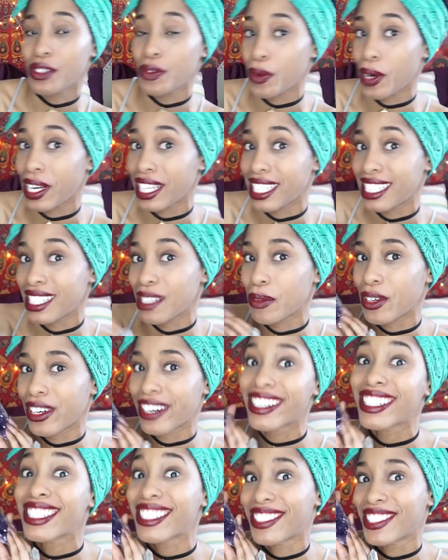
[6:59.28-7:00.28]
want to see more
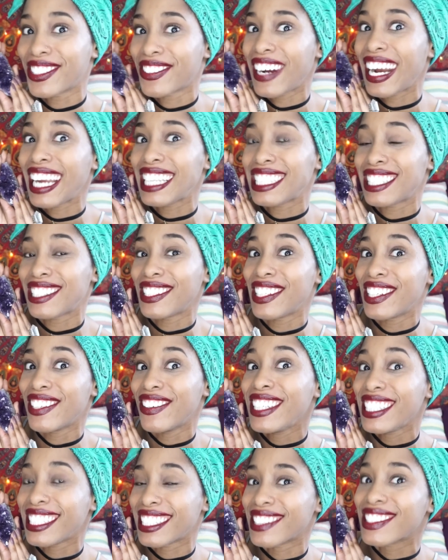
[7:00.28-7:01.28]
crystals, right? So you're
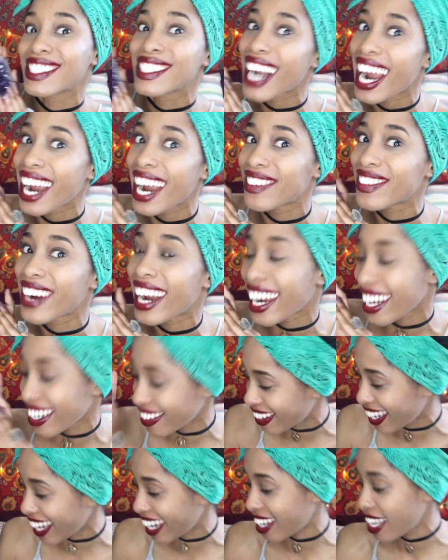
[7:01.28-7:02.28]
going to subscribe, right?
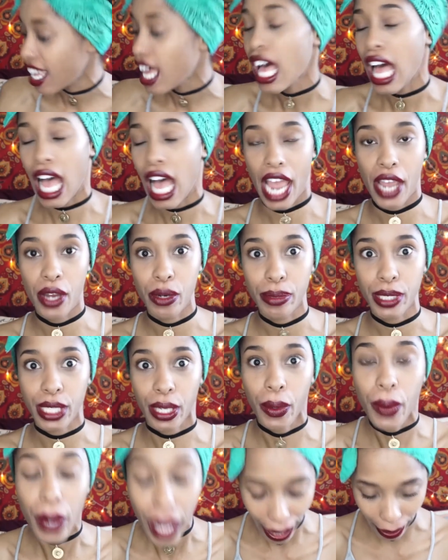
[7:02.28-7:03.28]
Okay, I hope
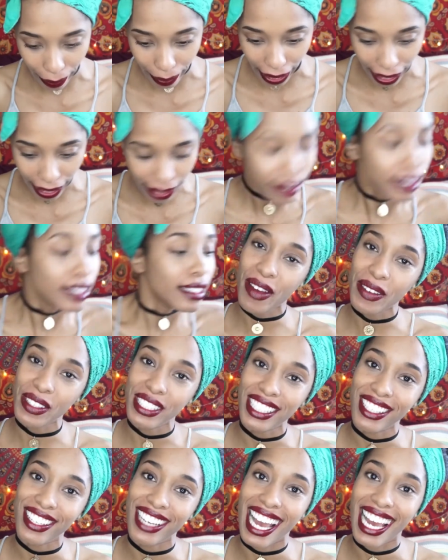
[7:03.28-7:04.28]
so. Okay, I will
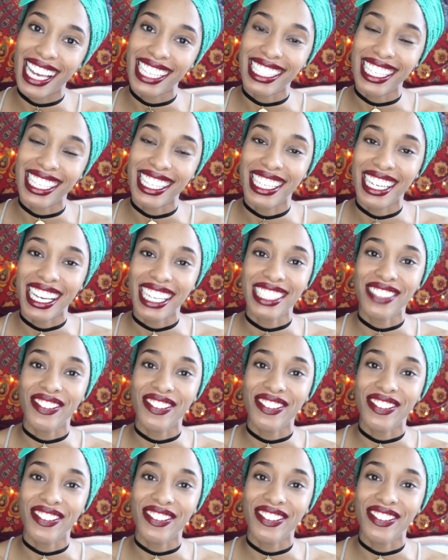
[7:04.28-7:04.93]
see you guys in the next